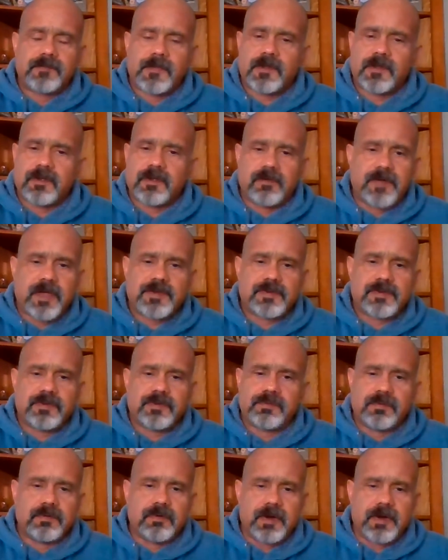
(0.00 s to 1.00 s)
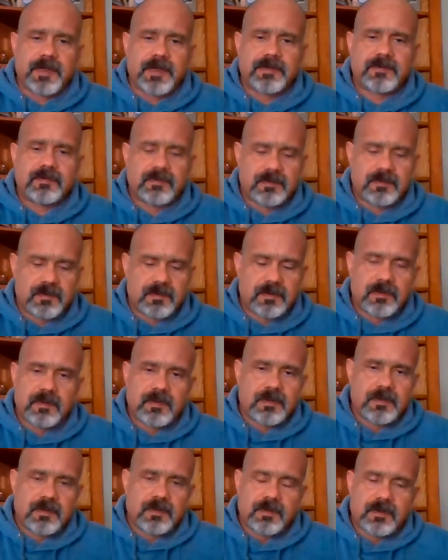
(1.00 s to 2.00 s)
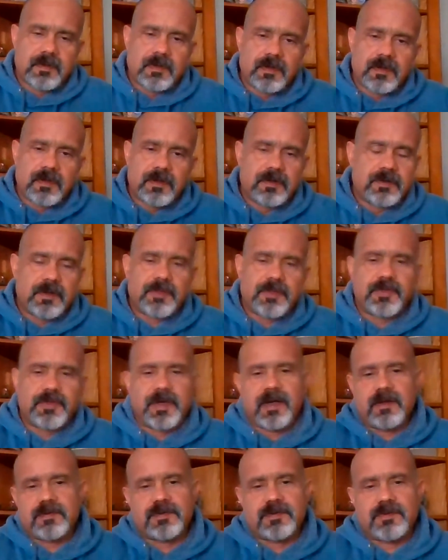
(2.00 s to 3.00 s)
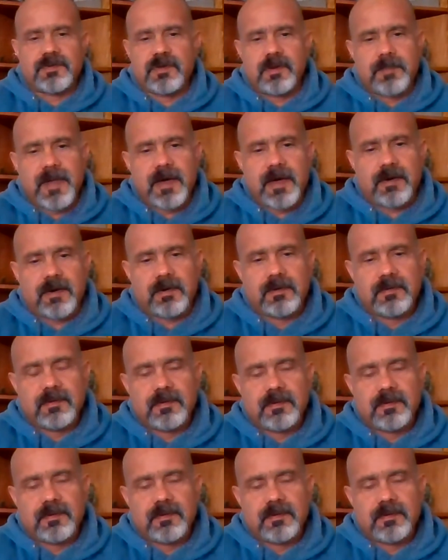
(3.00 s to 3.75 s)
Salvation through grace. Nothing else is going to matter.